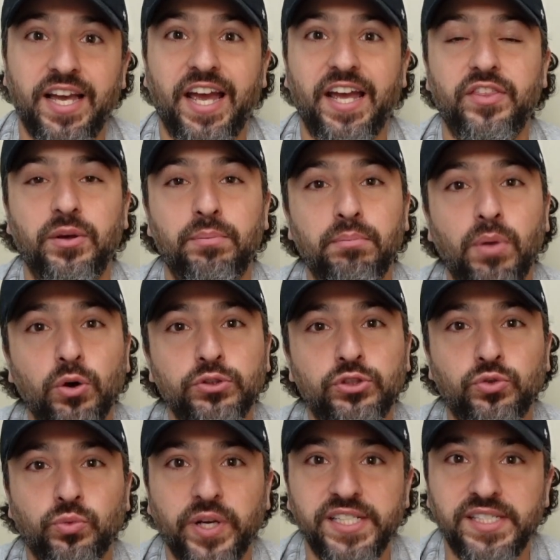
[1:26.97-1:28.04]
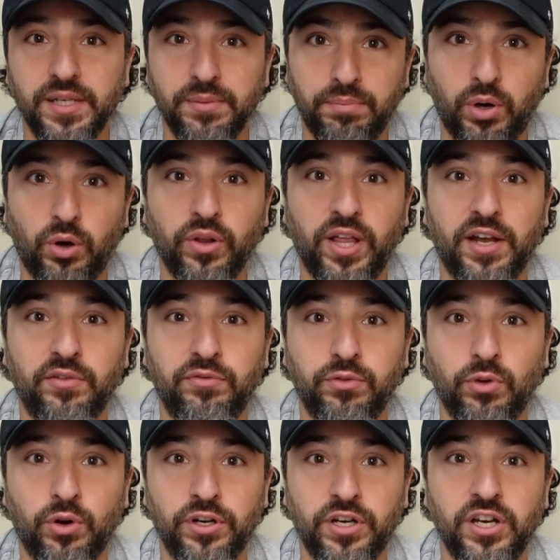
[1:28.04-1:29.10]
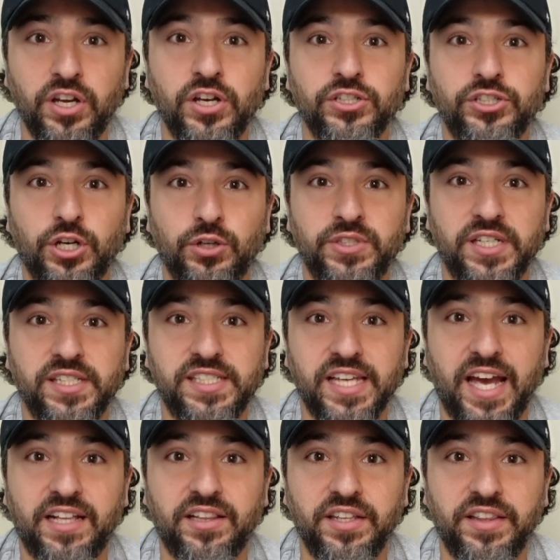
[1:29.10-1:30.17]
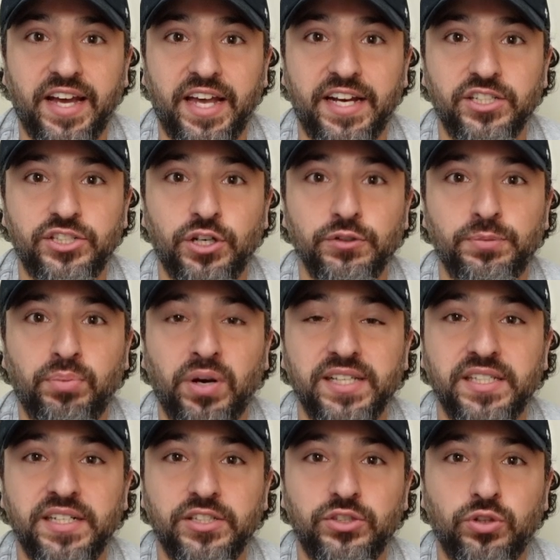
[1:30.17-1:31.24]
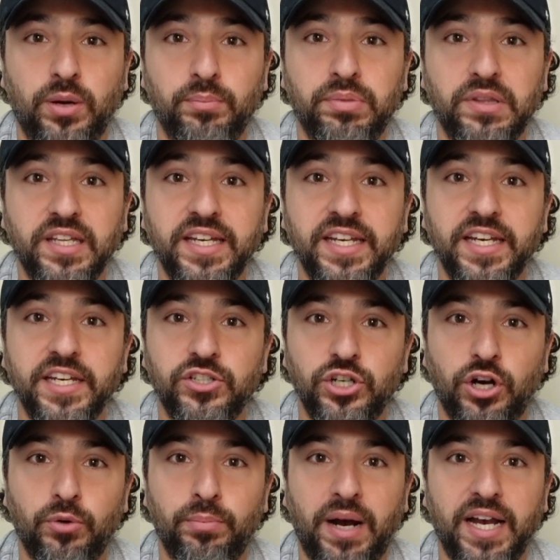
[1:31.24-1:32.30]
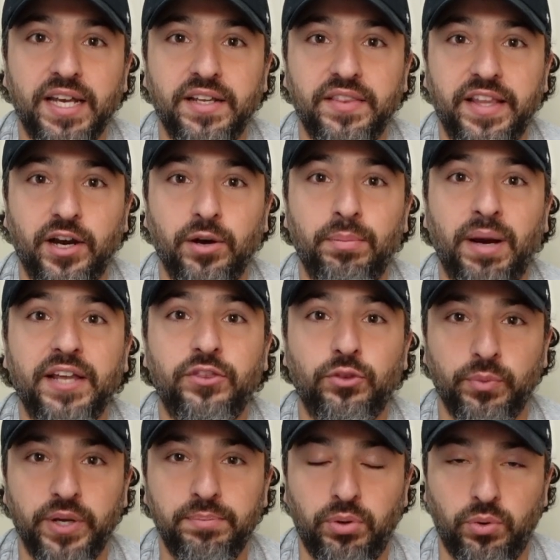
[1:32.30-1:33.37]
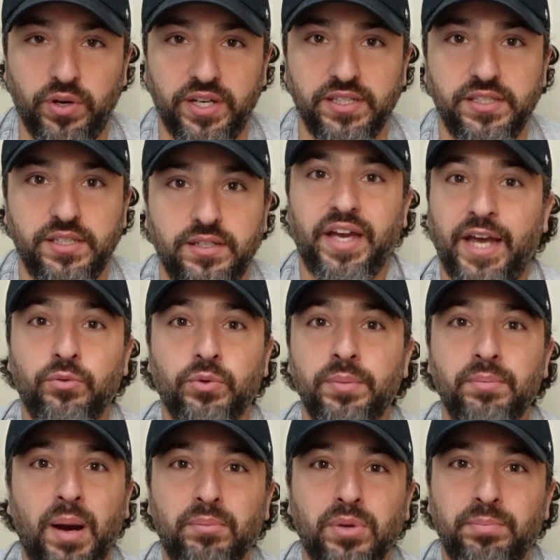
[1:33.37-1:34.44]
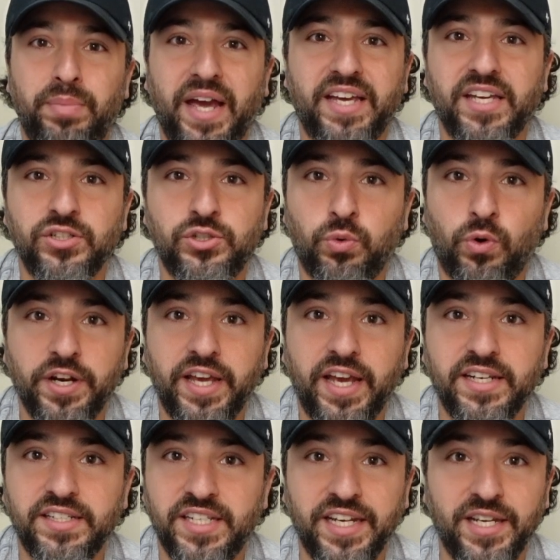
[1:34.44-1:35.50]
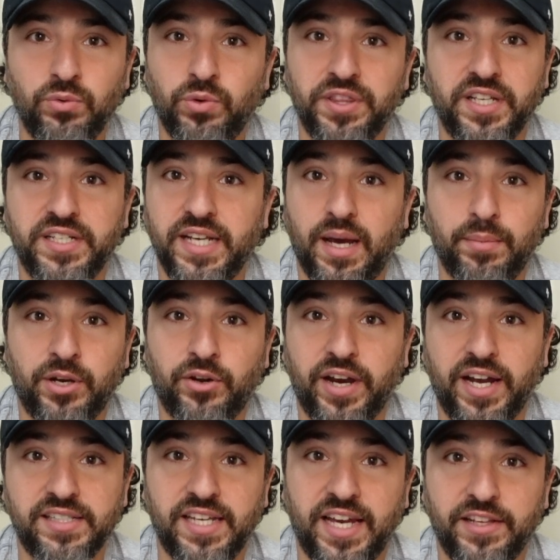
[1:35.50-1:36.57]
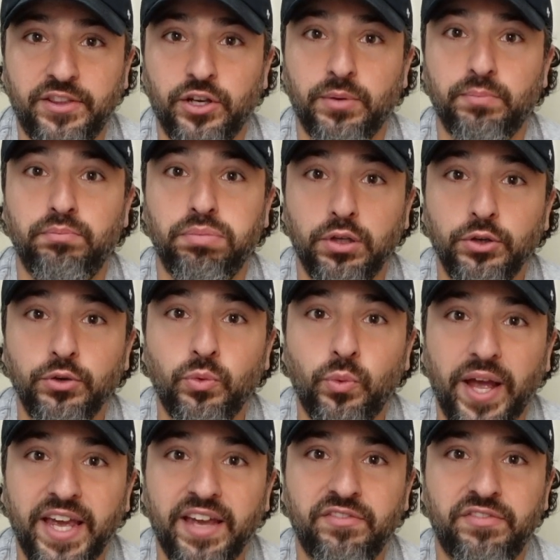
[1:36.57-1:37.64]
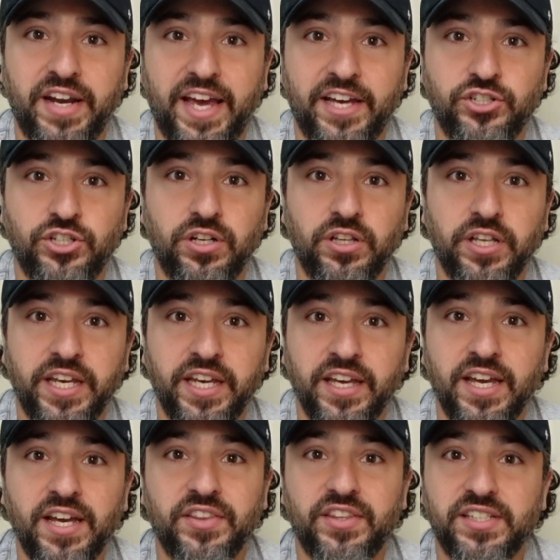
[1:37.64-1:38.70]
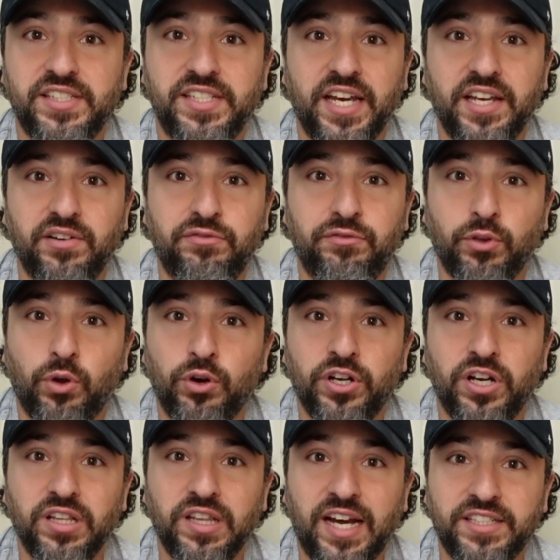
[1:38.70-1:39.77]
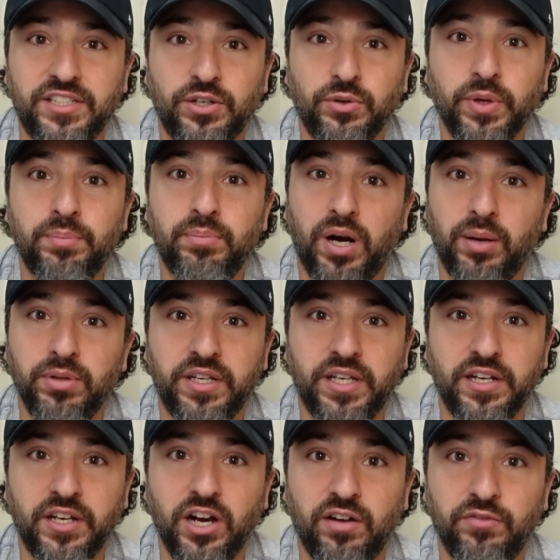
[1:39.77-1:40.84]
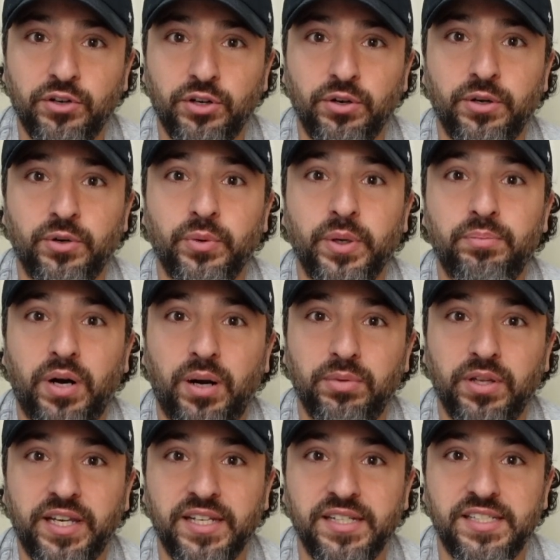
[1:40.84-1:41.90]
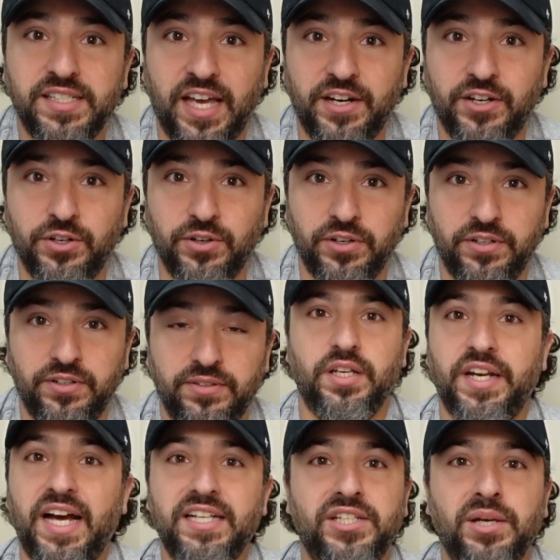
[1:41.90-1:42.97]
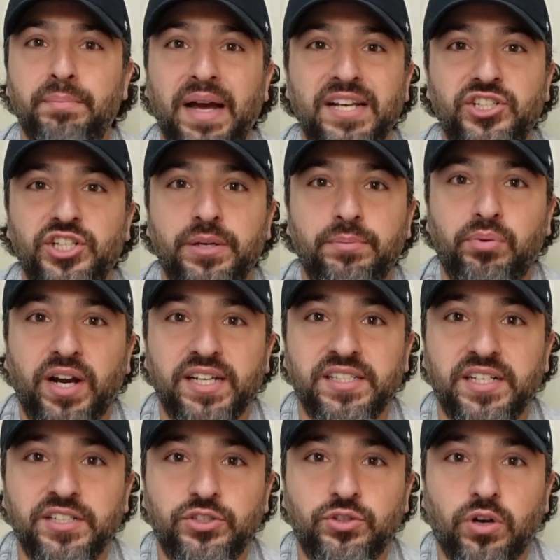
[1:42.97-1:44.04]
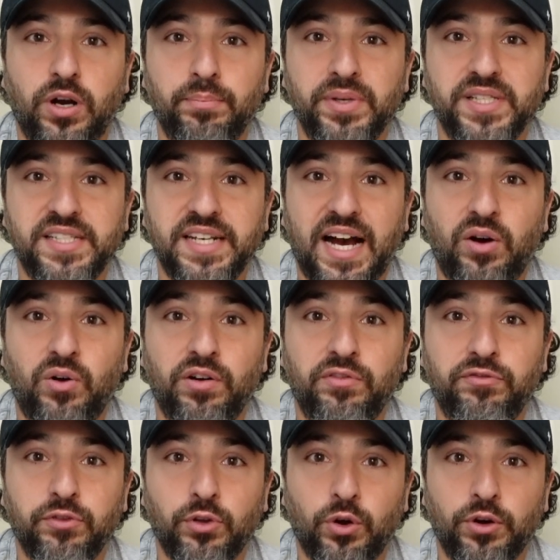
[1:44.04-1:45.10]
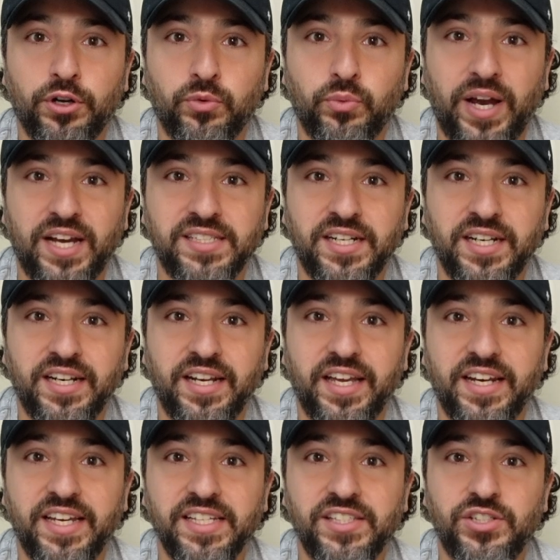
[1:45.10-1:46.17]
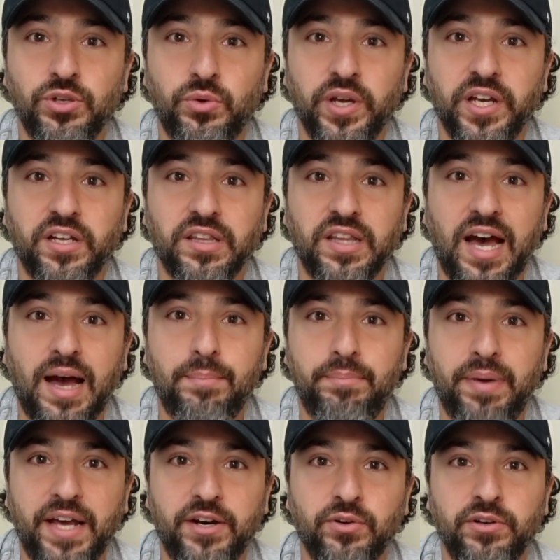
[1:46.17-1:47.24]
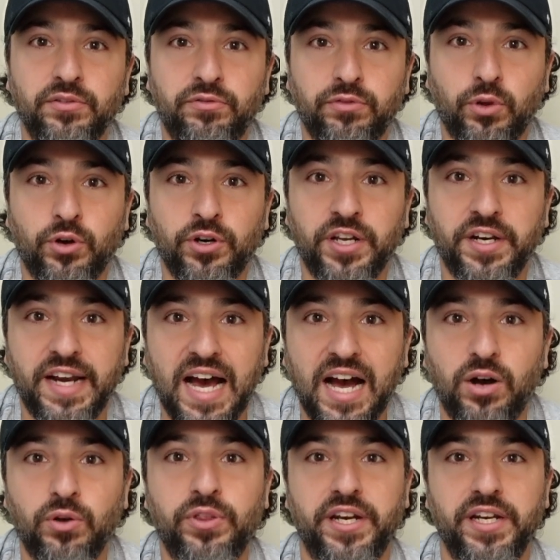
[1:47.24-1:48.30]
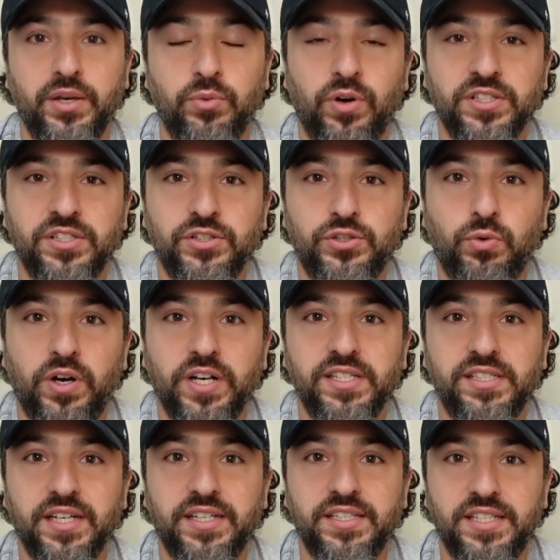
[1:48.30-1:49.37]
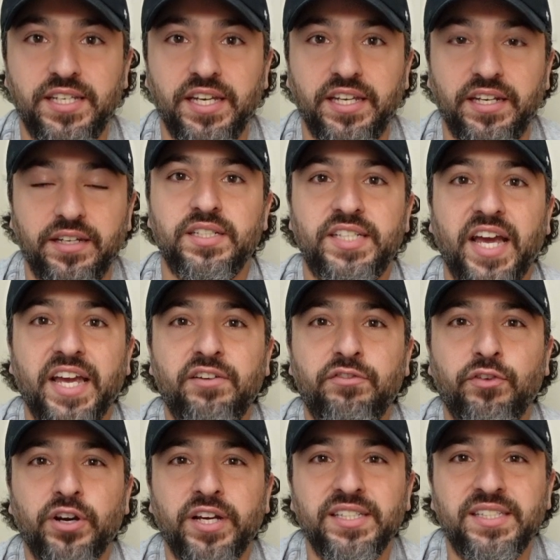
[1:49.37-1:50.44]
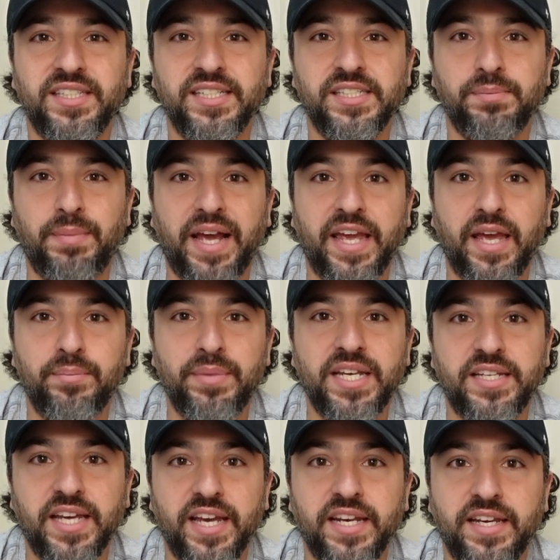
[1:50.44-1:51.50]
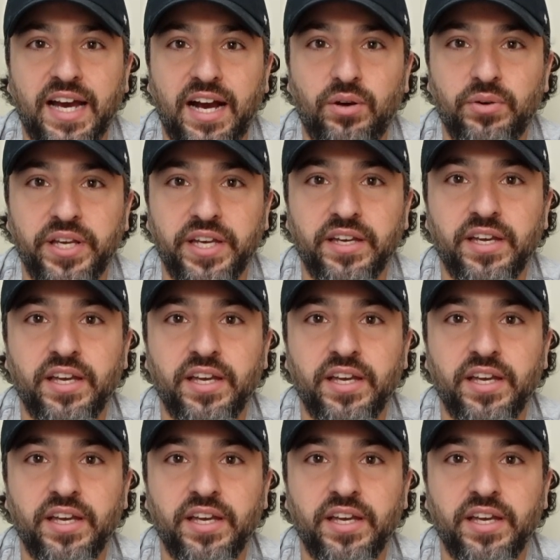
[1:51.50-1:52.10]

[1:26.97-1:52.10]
And the most recent poll out of Florida shows exactly that. It shows President Trump leading Joe Biden there by 3 points. And remember, back in 2018 when the Democrats had their blue wave nationally, the state of Florida elected a Republican governor and a Republican senator. Not to mention, President Trump is now a Florida resident and he's doing a lot better in Florida now than he was in 2016. Take, for instance, Miami-Dade County.